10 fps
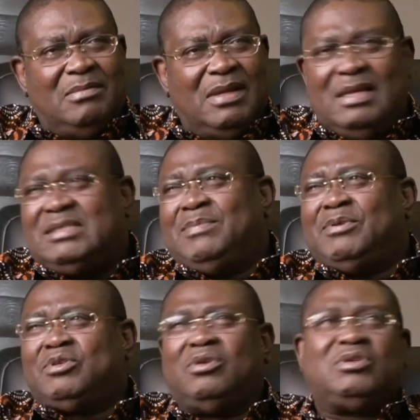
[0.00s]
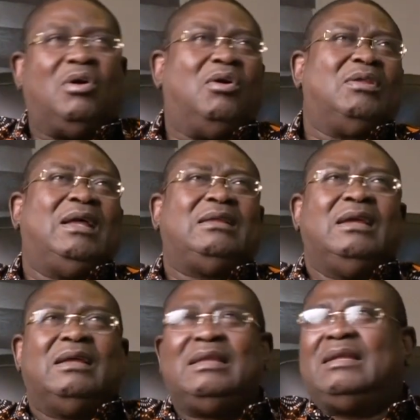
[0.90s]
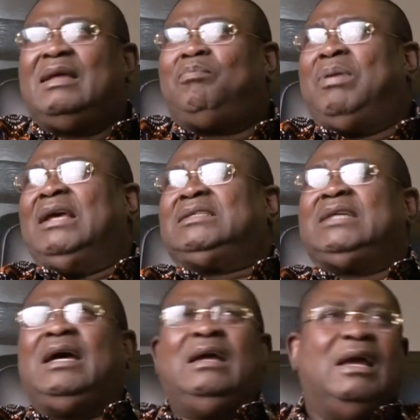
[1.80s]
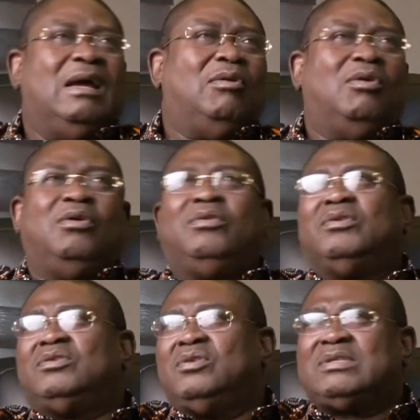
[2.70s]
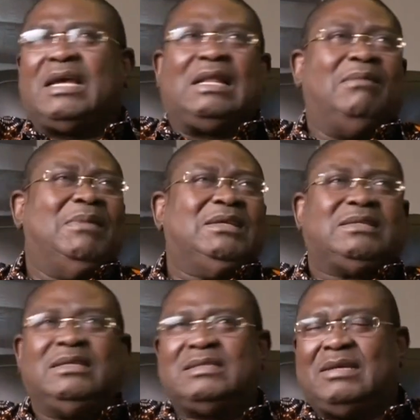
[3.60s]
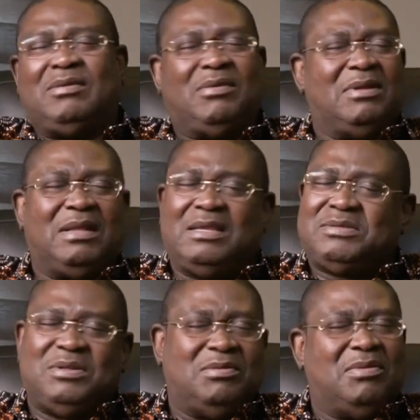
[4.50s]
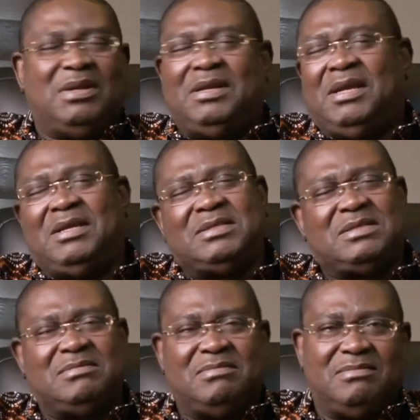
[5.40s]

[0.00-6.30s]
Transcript: Leadership is not all that that, that pleasure and all those, those acclamations and all that. That's not what it is.